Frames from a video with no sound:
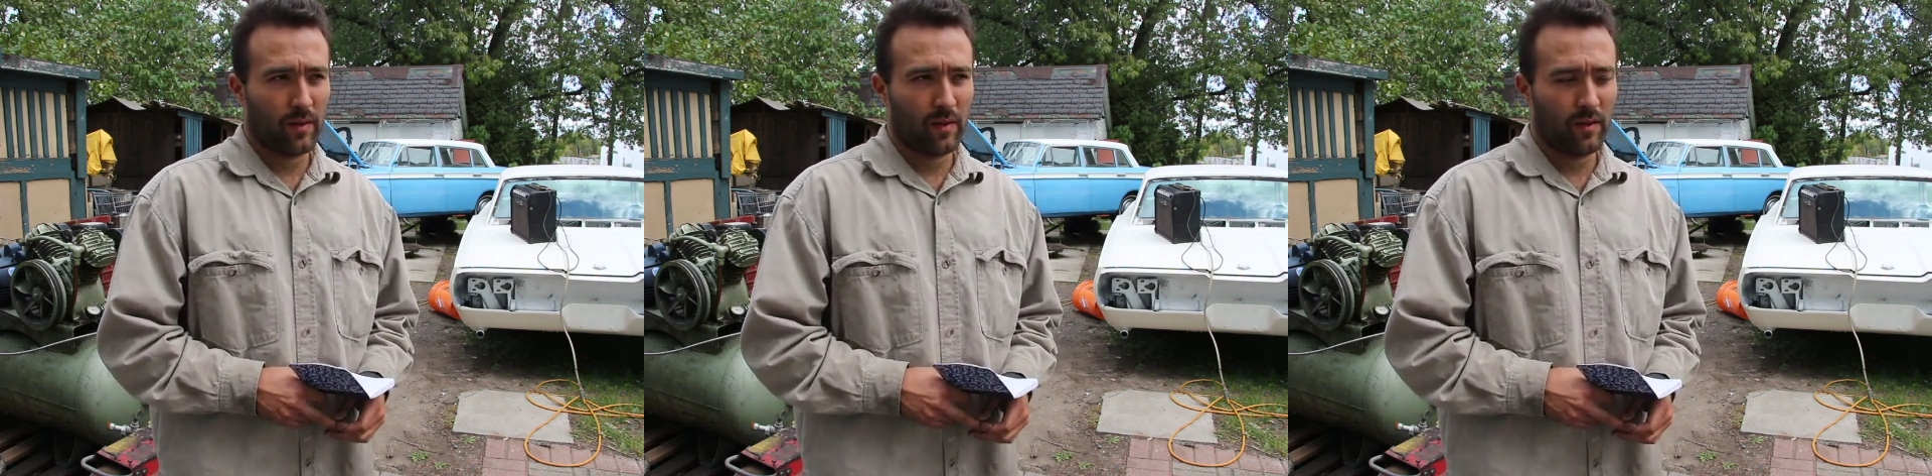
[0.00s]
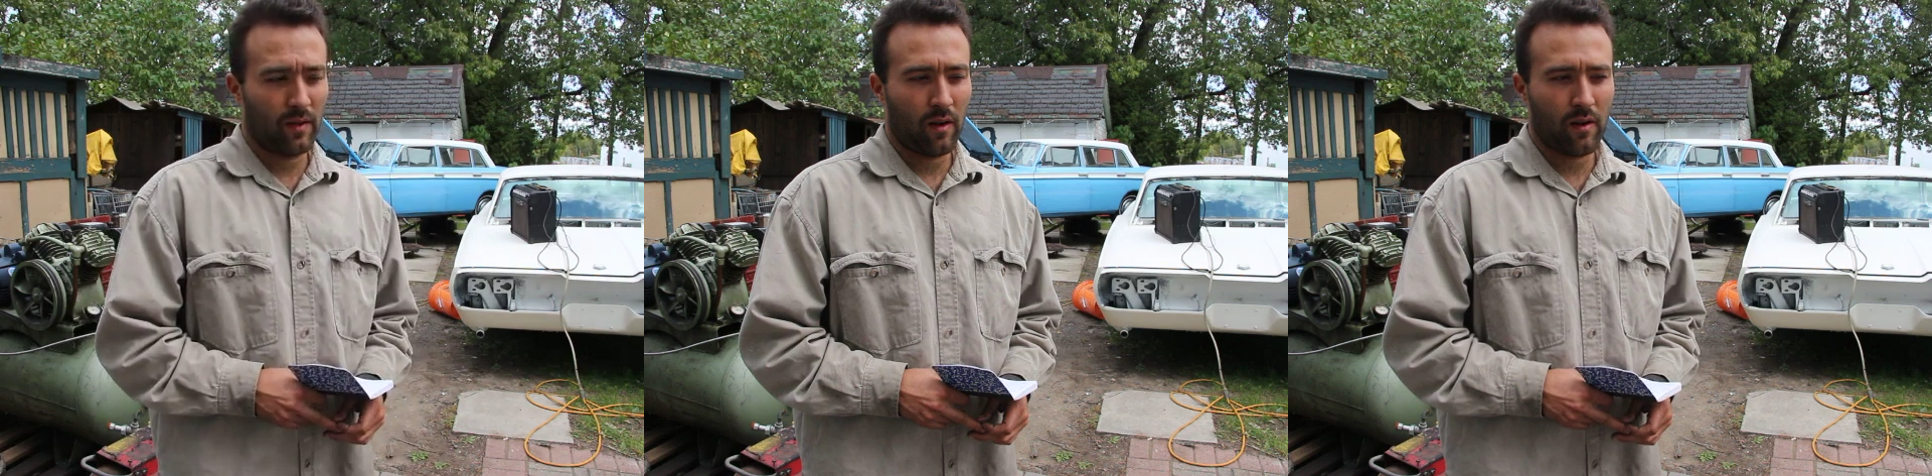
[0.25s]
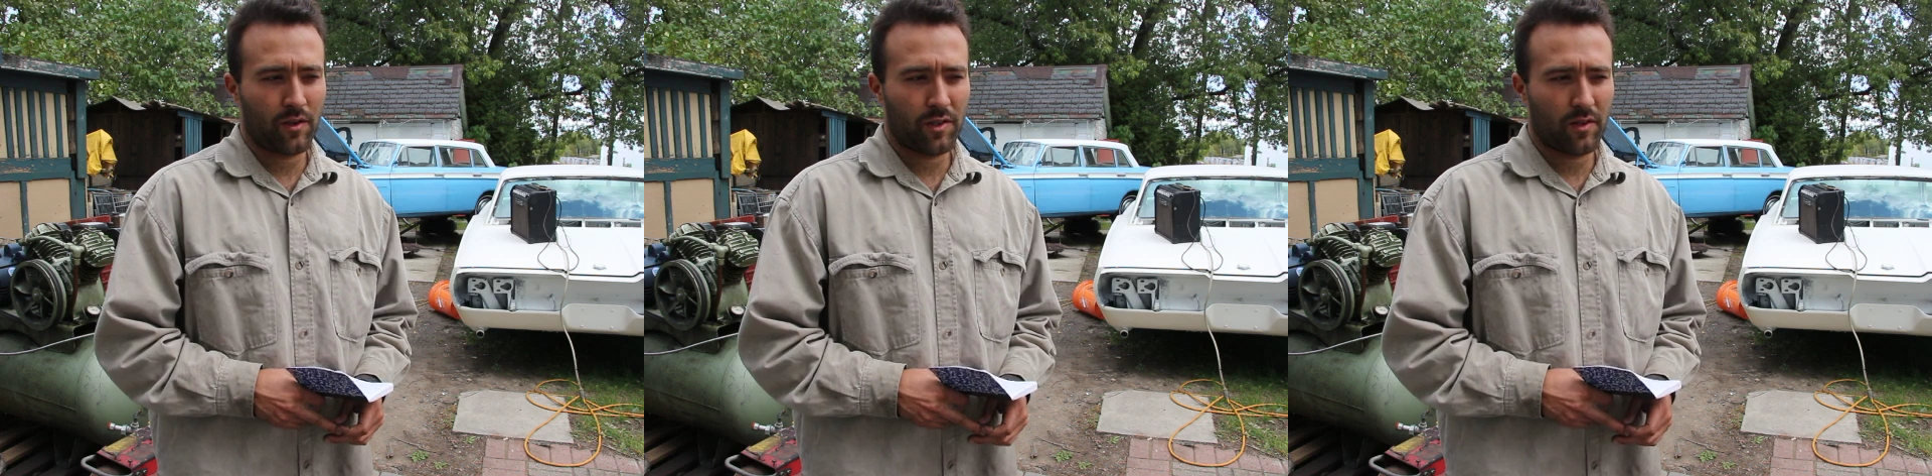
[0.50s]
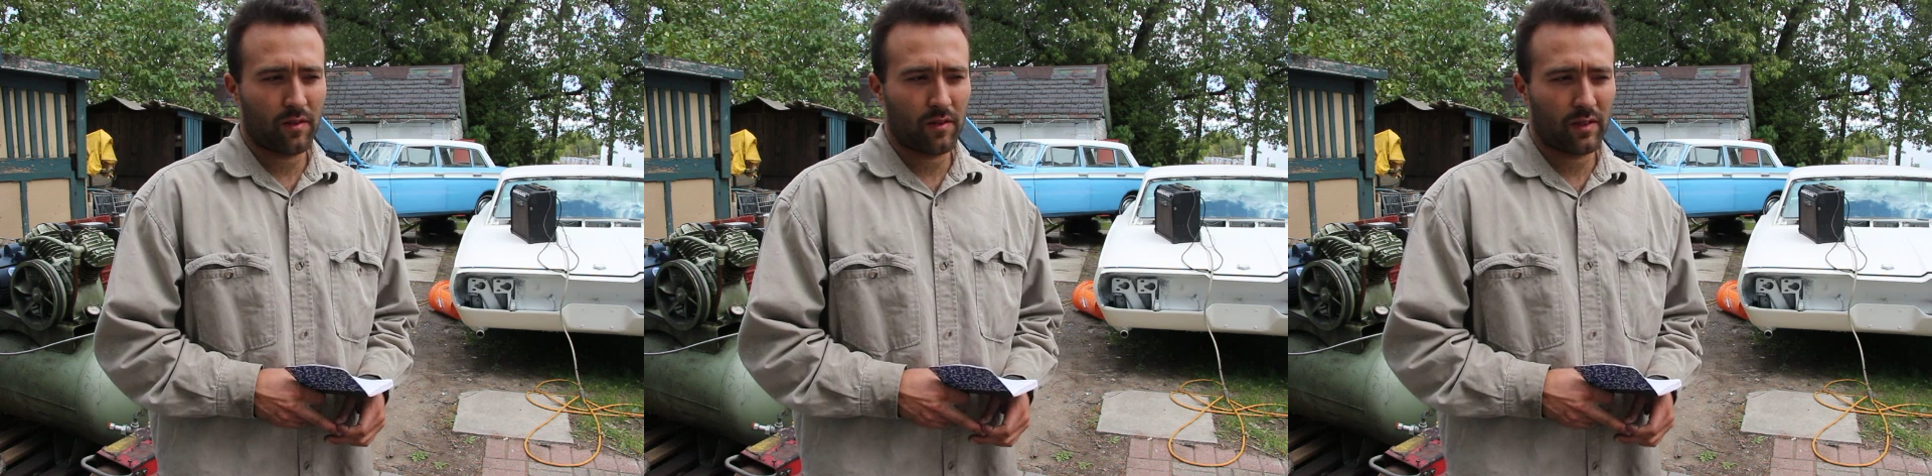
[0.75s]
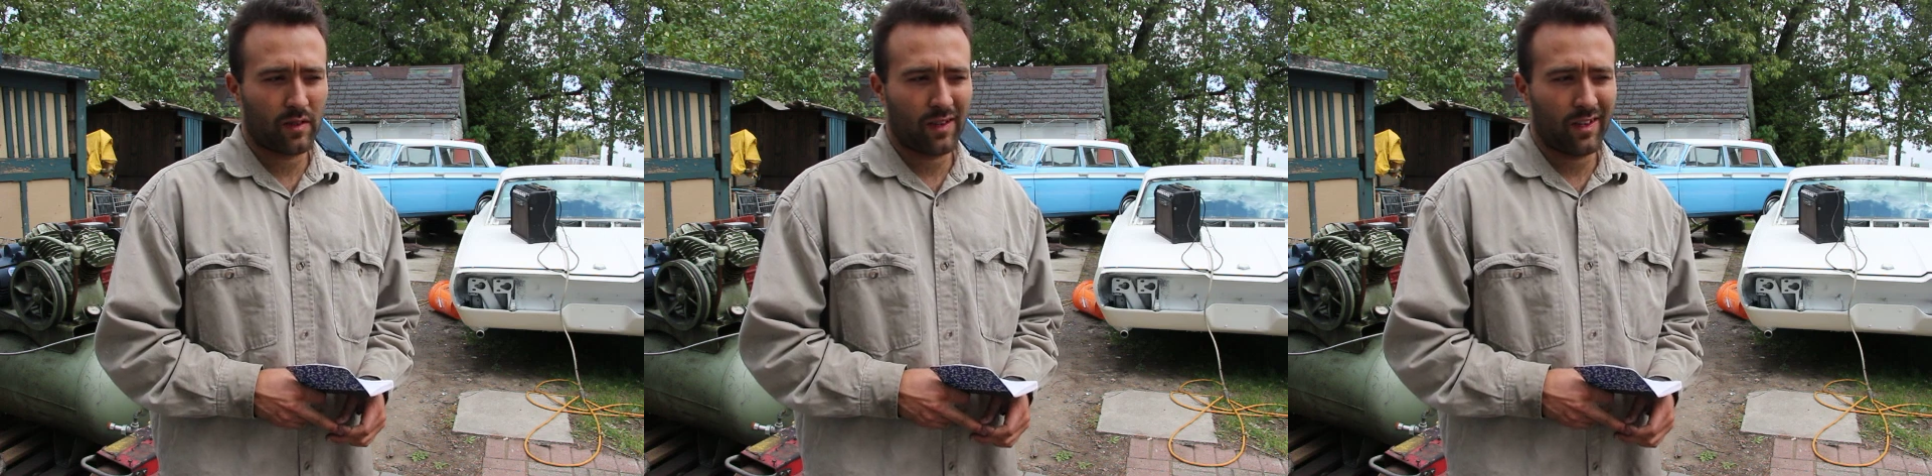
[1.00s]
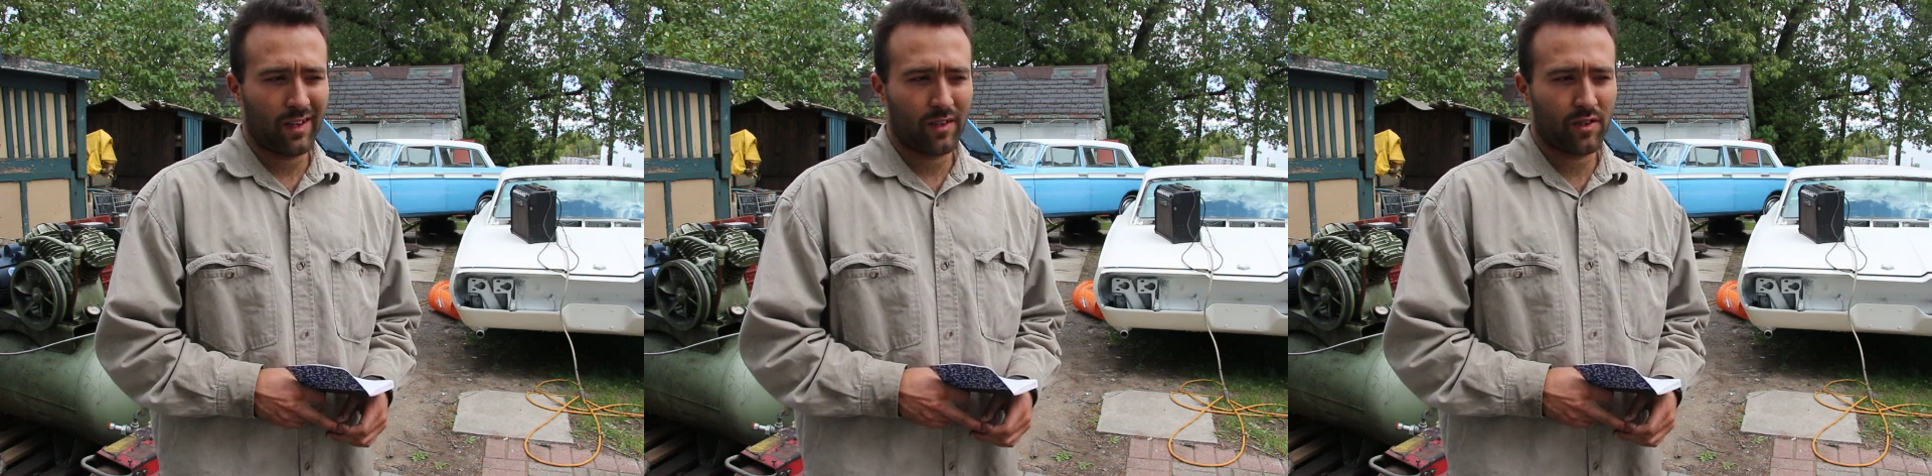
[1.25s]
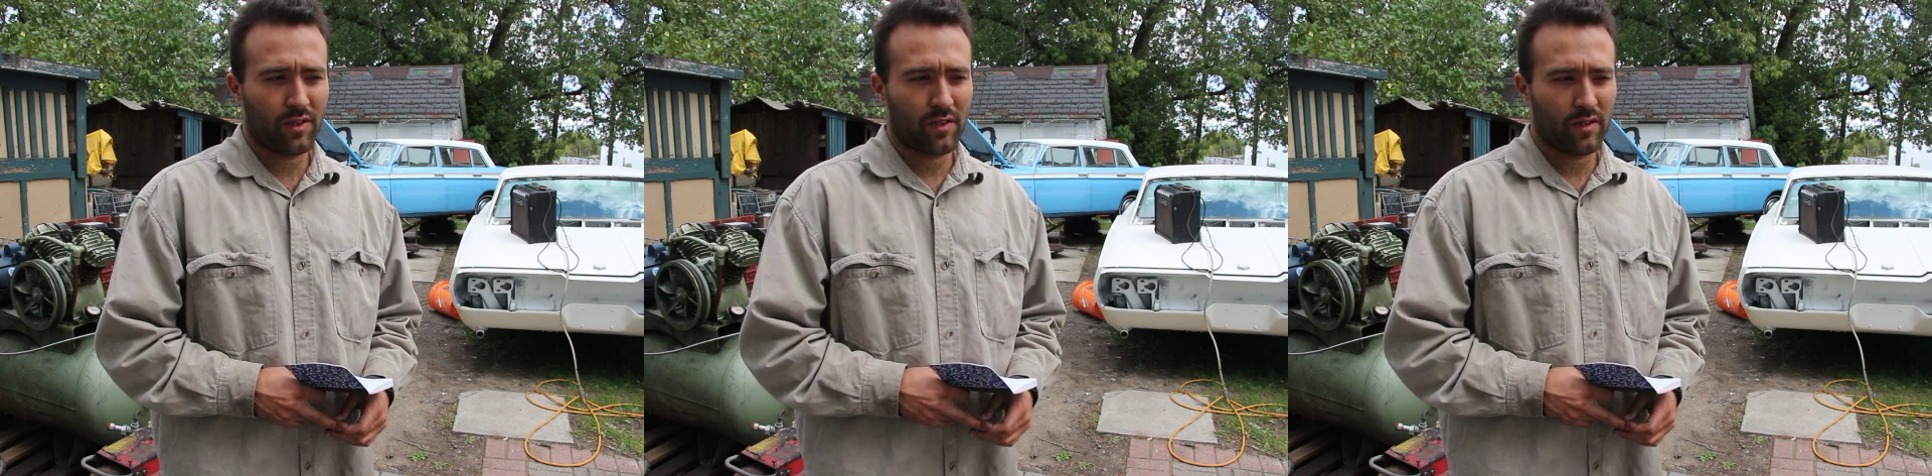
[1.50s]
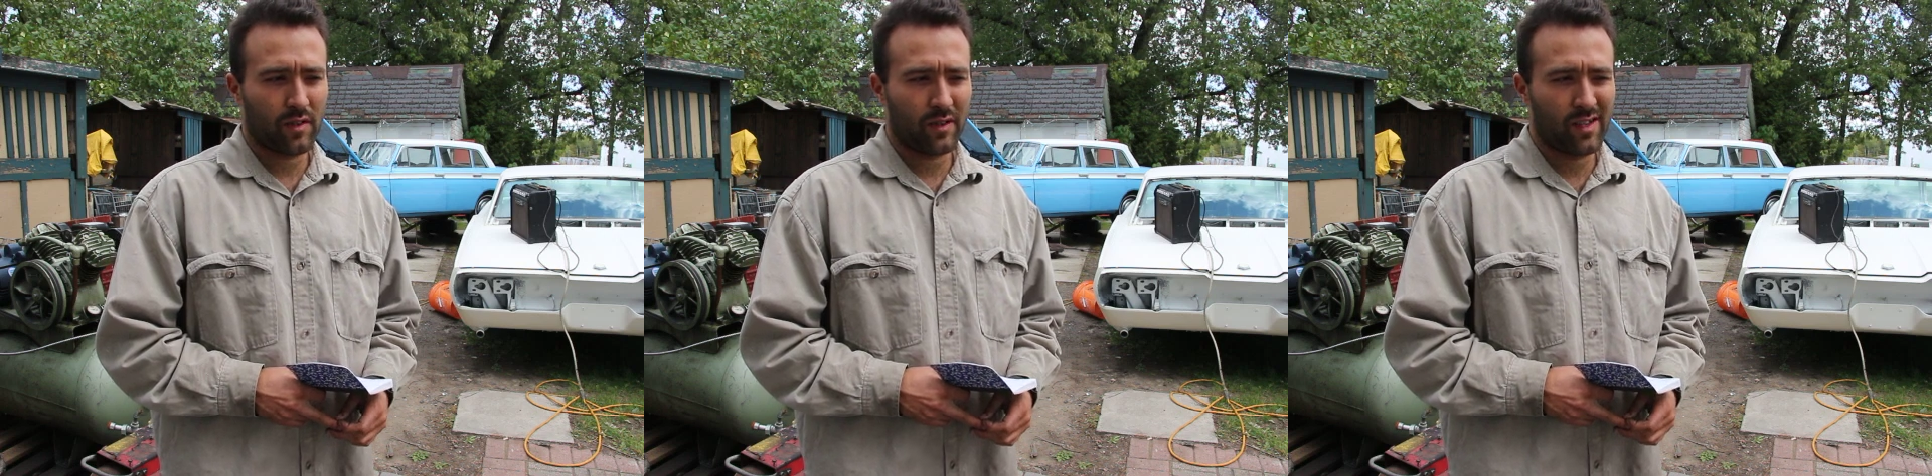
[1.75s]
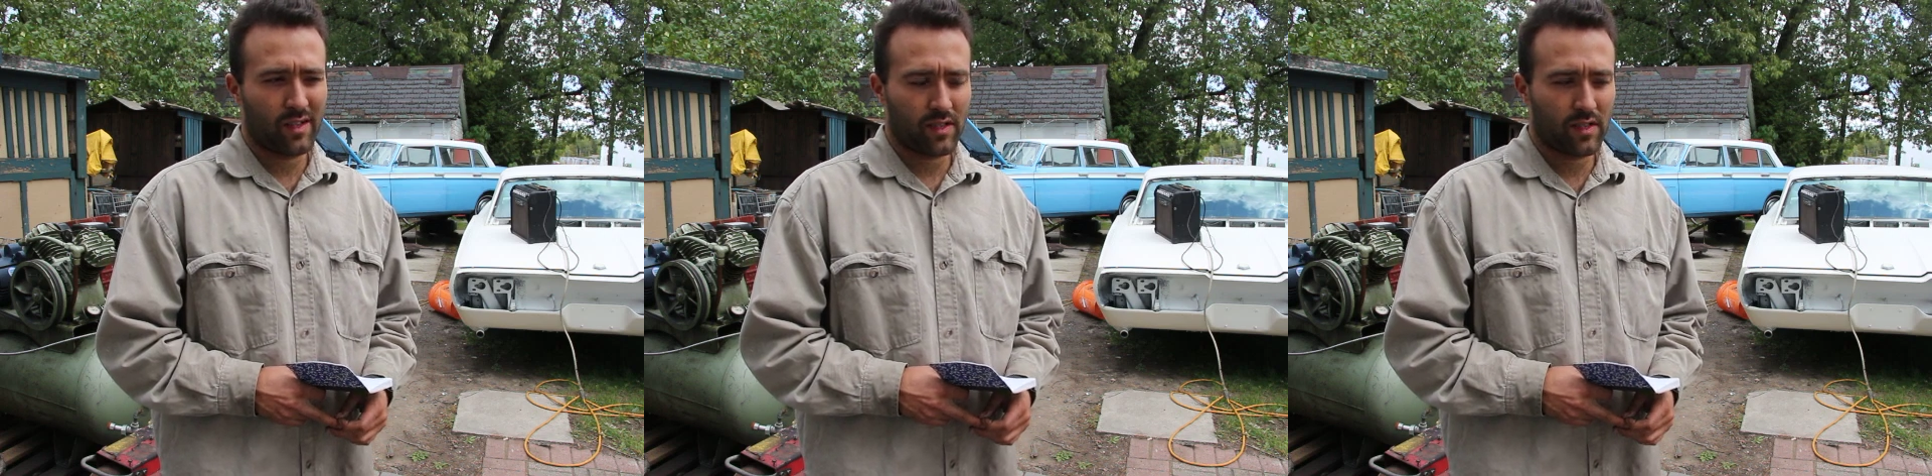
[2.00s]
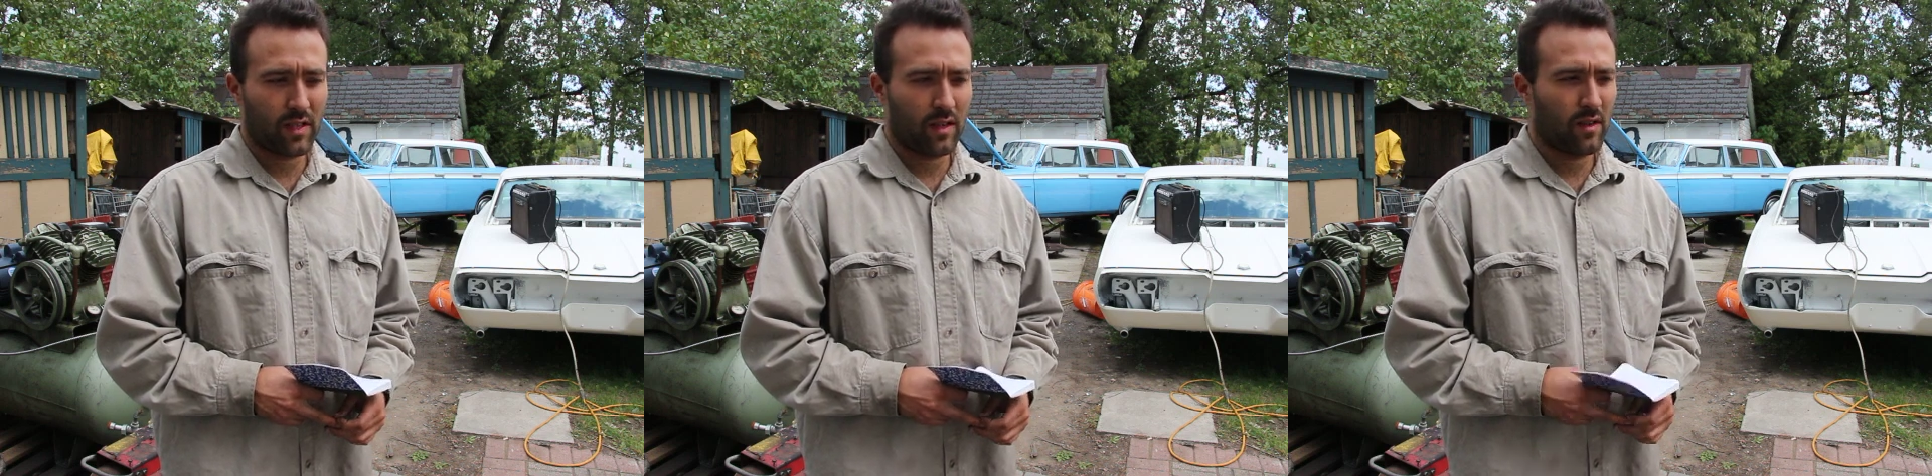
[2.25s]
a larger clutch disc,